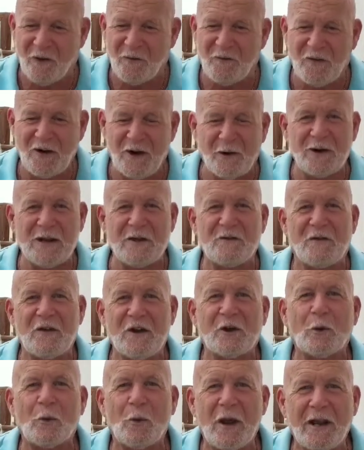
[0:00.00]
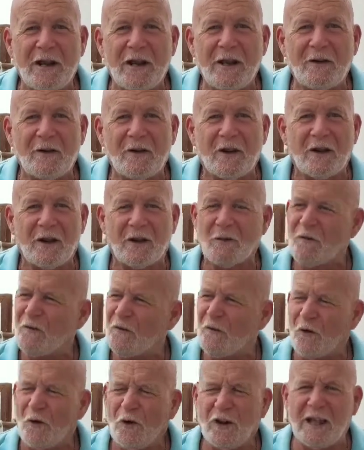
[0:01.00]
are very invigorating,
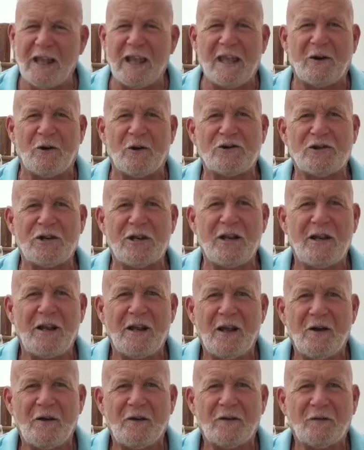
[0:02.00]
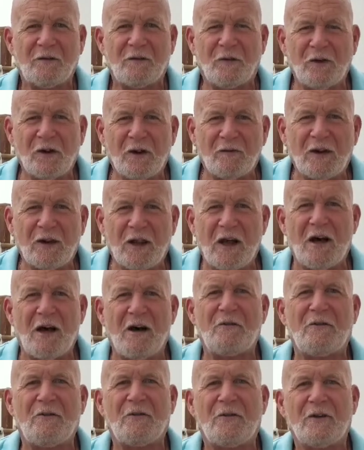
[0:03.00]
full of energy, full of
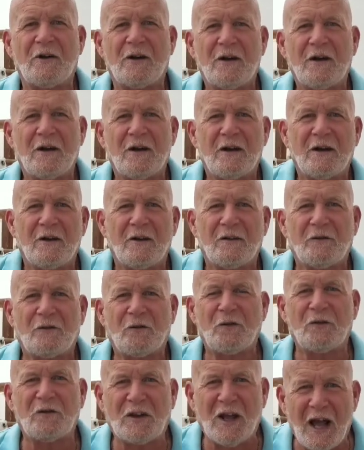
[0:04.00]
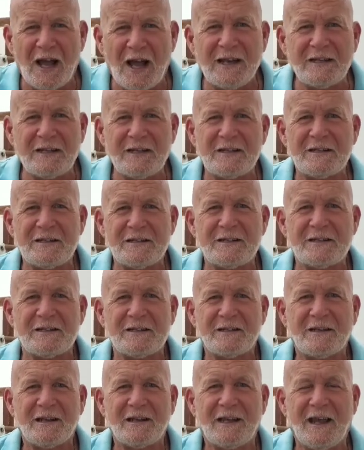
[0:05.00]
love, full of
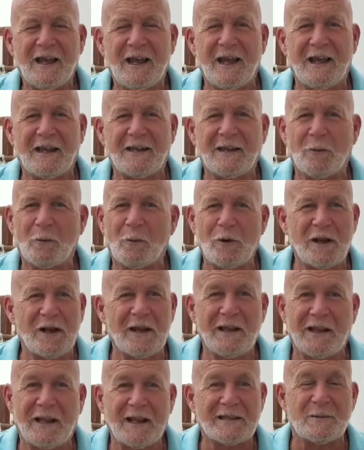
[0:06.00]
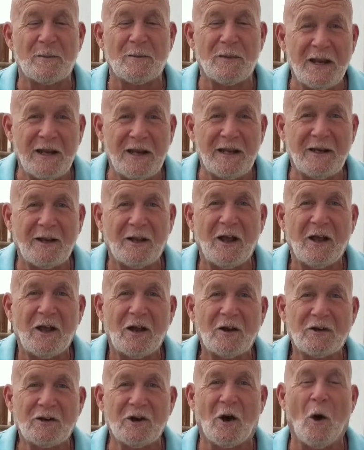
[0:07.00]
kindness, and it really gets a meeting
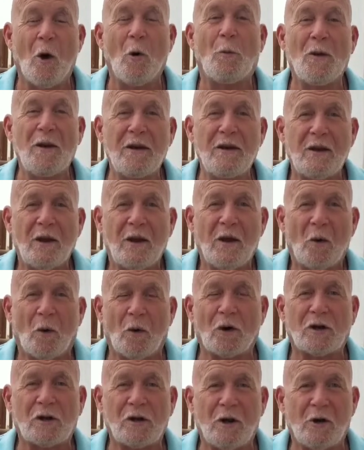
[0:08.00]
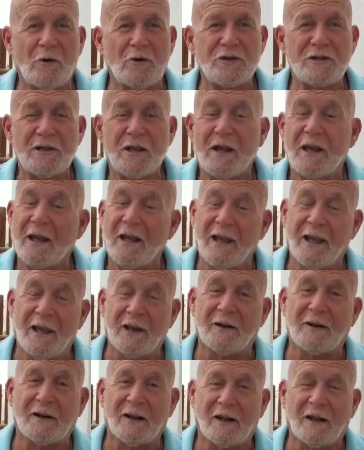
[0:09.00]
to open or close
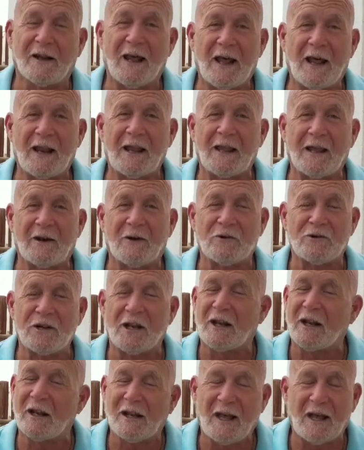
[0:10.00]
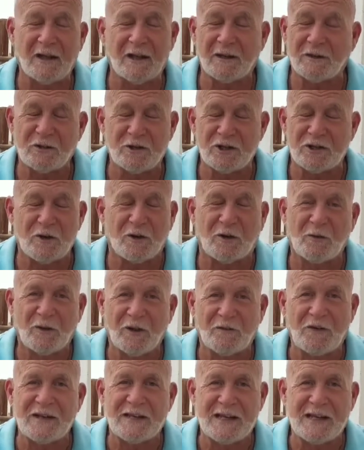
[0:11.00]
in a lot of energy, in just a